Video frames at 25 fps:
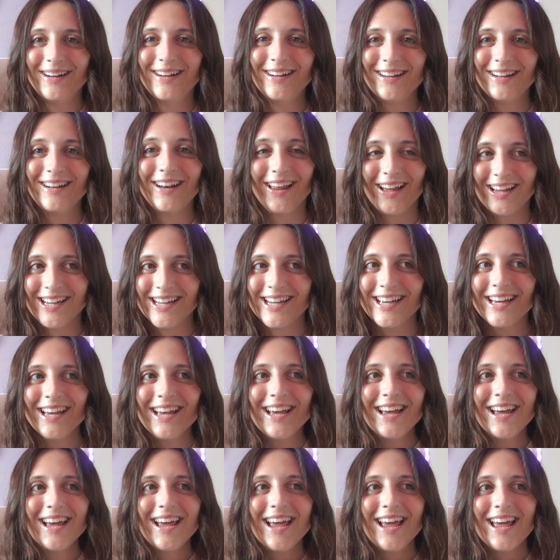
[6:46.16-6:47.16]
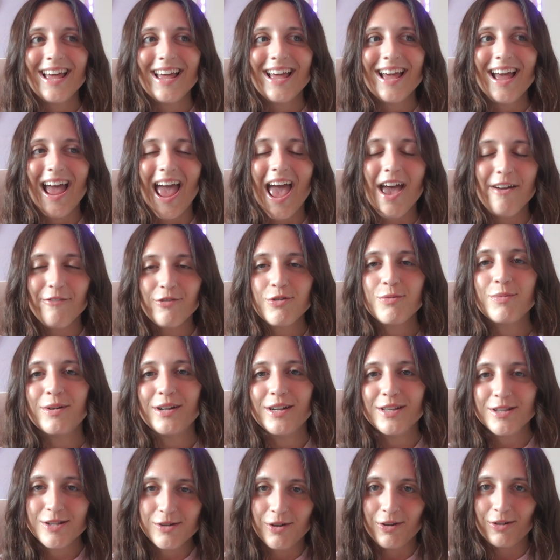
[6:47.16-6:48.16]
Like, everyone
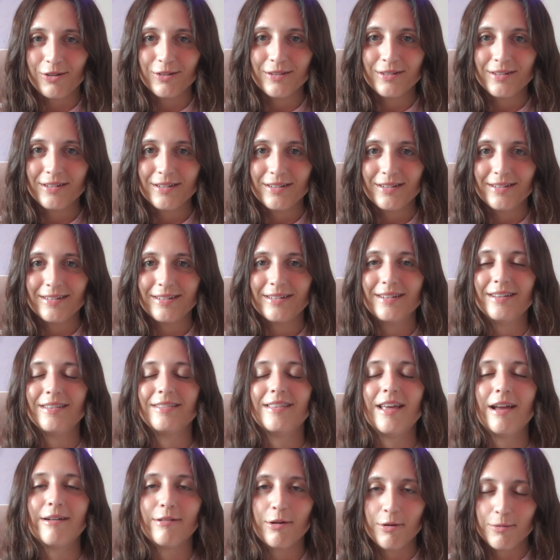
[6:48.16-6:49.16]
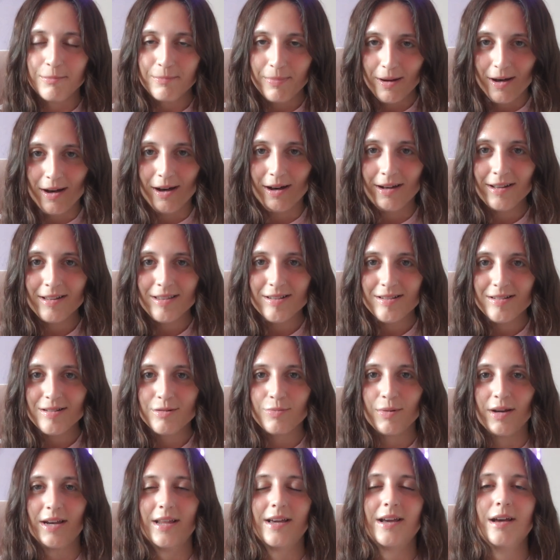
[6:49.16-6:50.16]
is on their own paths
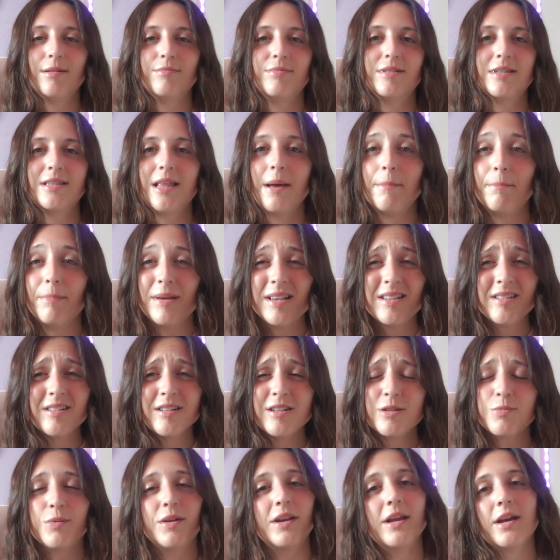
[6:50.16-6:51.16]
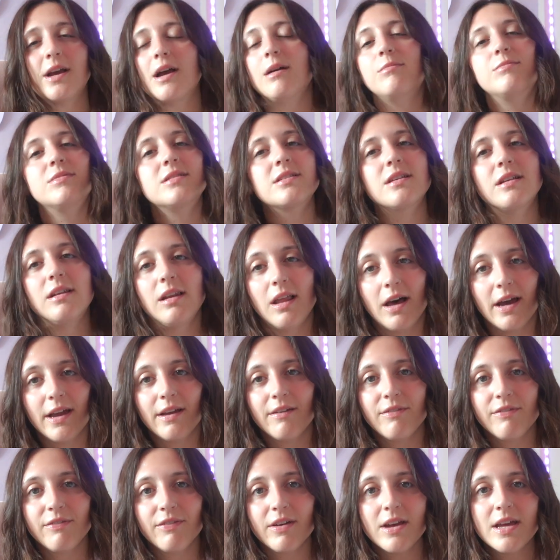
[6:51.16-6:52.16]
when it comes to their business, when it comes to
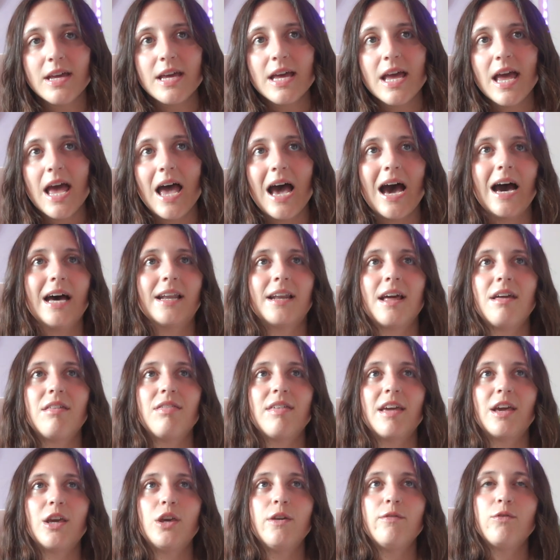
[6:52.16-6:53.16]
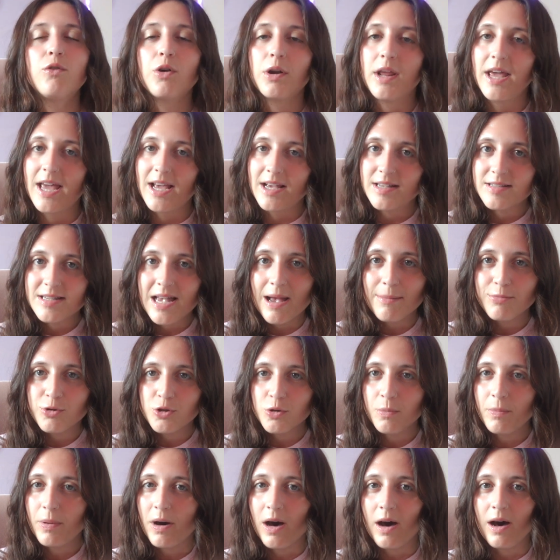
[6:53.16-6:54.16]
life. And I think you've got to accept
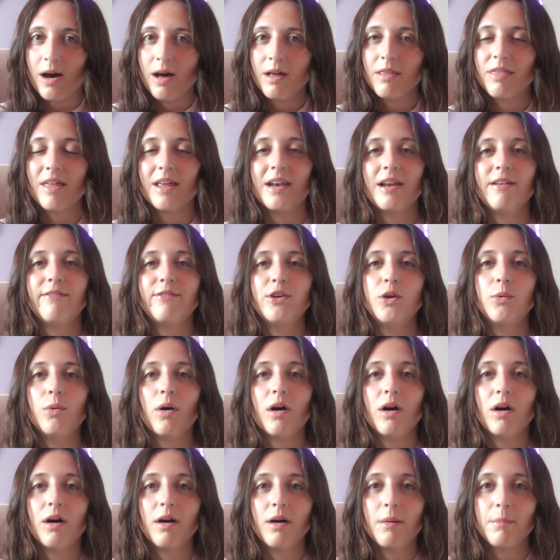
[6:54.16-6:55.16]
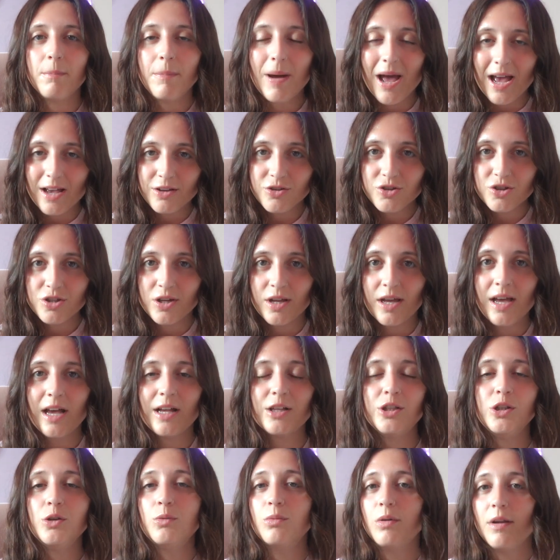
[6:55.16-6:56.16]
your path, and if you are passionate
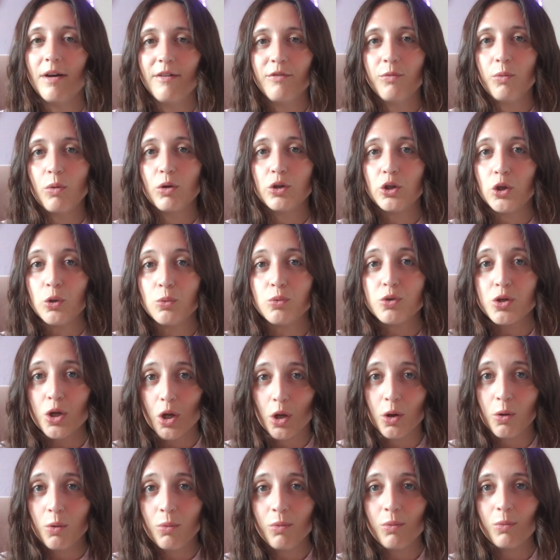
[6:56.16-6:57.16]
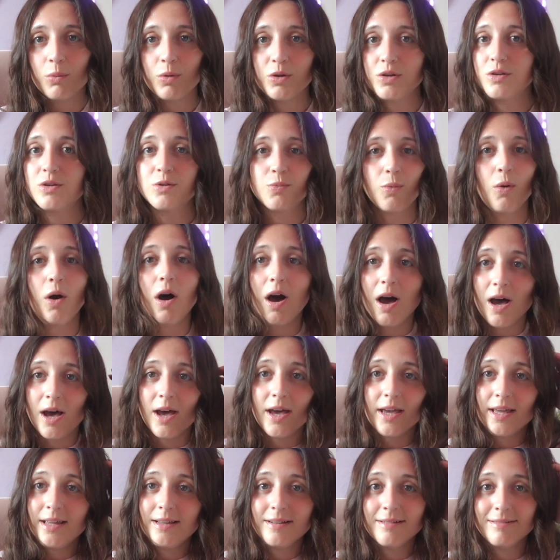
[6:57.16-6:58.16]
and you love what you do, which is what
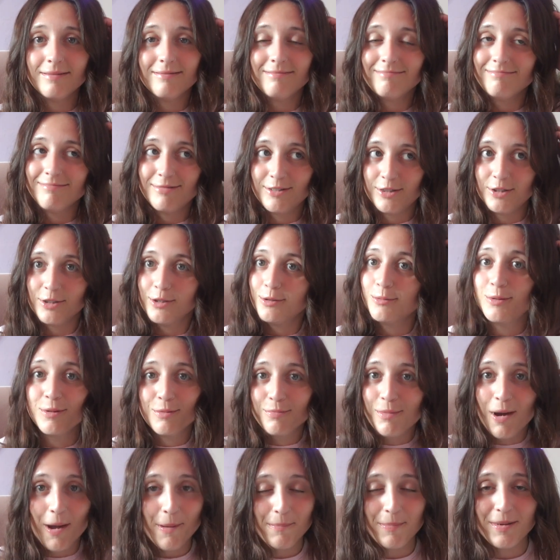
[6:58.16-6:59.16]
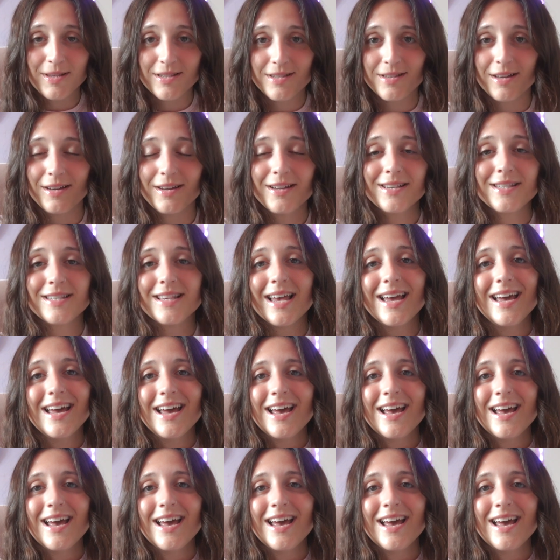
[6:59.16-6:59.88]
I do with my business,